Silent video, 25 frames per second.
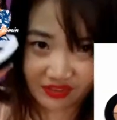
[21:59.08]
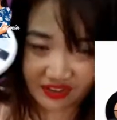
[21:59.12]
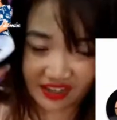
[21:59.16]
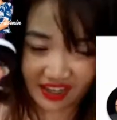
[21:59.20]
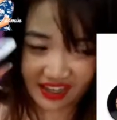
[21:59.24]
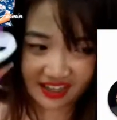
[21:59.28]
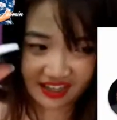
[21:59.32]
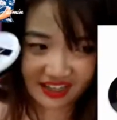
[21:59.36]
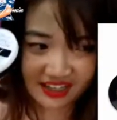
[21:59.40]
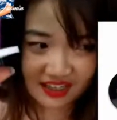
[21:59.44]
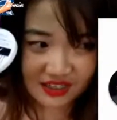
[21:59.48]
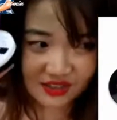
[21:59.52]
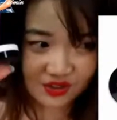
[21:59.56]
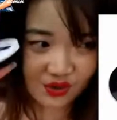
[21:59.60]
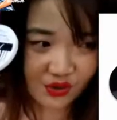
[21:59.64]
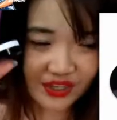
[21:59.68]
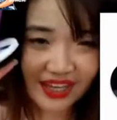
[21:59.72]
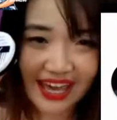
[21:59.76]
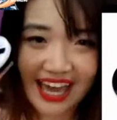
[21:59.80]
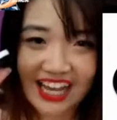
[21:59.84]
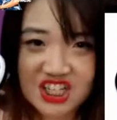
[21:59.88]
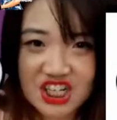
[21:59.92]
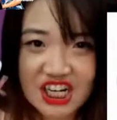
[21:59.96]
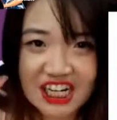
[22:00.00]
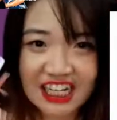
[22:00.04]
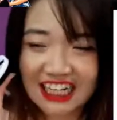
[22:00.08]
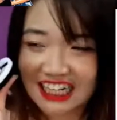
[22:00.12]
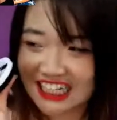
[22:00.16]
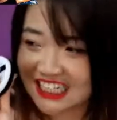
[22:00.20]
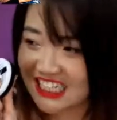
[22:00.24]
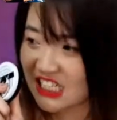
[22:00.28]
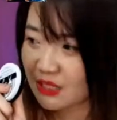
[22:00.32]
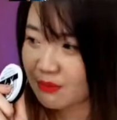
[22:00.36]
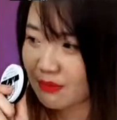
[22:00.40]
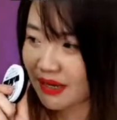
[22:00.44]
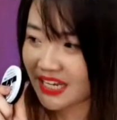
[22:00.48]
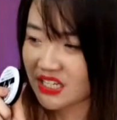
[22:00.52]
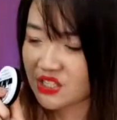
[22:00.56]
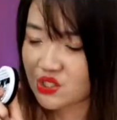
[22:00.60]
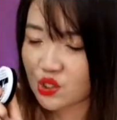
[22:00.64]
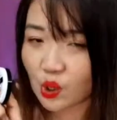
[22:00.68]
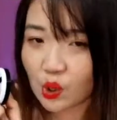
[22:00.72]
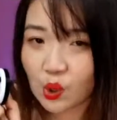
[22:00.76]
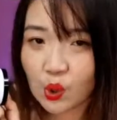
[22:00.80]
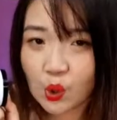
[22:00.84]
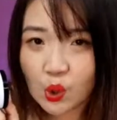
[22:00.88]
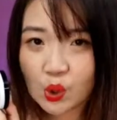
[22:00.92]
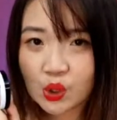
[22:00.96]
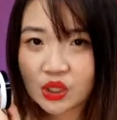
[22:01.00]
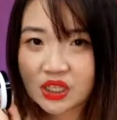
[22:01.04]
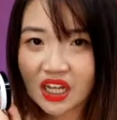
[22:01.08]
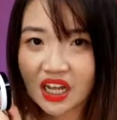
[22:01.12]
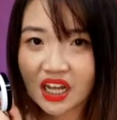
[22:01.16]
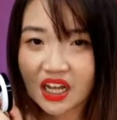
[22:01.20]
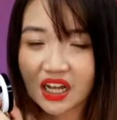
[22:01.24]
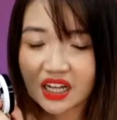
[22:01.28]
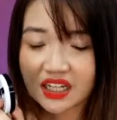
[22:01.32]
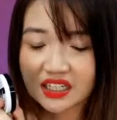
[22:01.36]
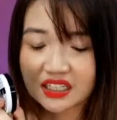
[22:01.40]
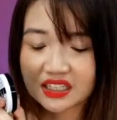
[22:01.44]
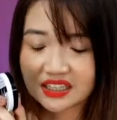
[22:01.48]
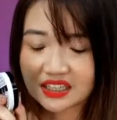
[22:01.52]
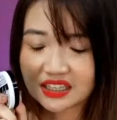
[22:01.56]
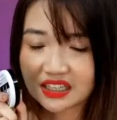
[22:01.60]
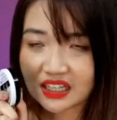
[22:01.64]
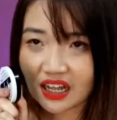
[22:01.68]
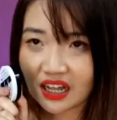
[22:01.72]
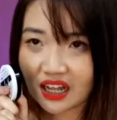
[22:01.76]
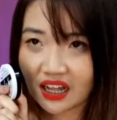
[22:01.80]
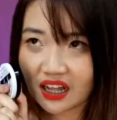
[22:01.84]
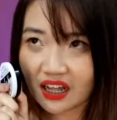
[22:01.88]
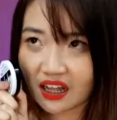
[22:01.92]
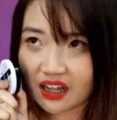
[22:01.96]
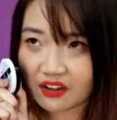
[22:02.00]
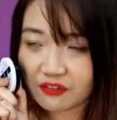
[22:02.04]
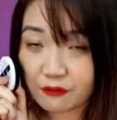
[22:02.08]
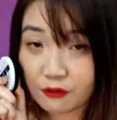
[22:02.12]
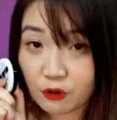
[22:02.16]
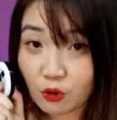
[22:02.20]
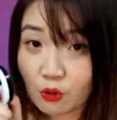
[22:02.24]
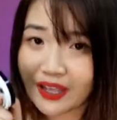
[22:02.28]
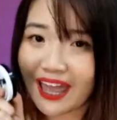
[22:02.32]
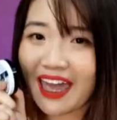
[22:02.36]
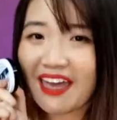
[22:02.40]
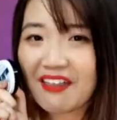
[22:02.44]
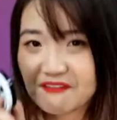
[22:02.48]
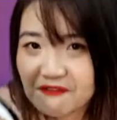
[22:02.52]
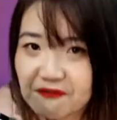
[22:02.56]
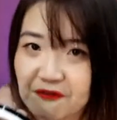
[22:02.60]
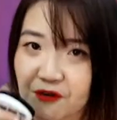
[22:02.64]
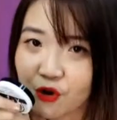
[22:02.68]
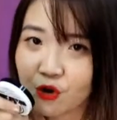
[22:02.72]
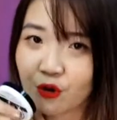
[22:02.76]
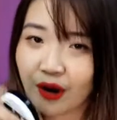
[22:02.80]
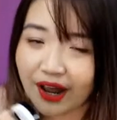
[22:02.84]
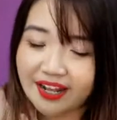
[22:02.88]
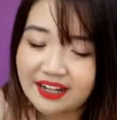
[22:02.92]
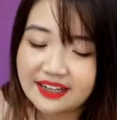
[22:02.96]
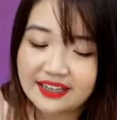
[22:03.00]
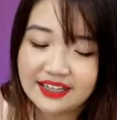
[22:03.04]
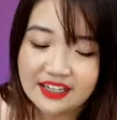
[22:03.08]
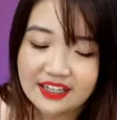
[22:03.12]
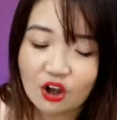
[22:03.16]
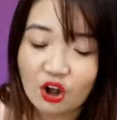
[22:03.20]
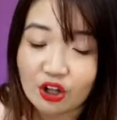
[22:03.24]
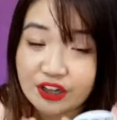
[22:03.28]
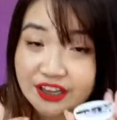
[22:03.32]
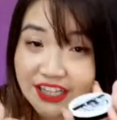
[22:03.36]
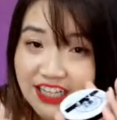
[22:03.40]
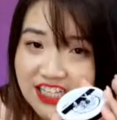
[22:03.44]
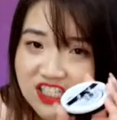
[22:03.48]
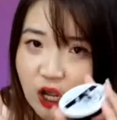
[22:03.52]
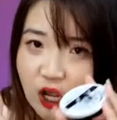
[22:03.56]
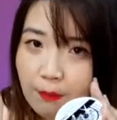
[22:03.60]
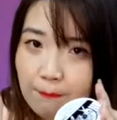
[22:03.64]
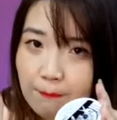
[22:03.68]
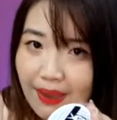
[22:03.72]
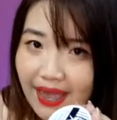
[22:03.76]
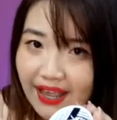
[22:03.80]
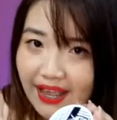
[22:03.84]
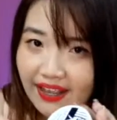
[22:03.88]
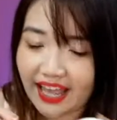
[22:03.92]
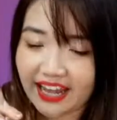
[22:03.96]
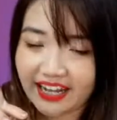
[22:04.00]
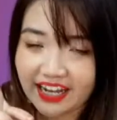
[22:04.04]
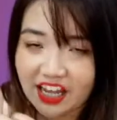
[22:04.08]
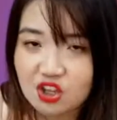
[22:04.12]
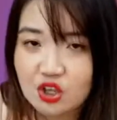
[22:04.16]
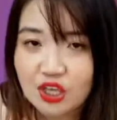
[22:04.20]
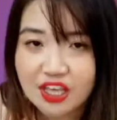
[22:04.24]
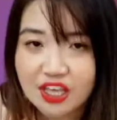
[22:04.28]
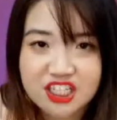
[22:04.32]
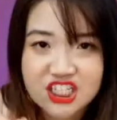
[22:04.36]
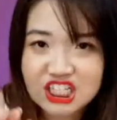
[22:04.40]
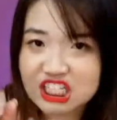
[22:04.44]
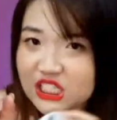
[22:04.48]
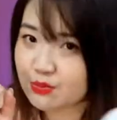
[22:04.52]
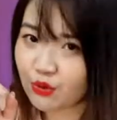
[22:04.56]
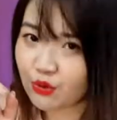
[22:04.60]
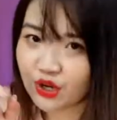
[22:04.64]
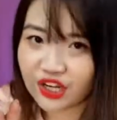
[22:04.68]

Okay, so you can actually customize your own uh, uh, look and feel and on this compact, and then you can just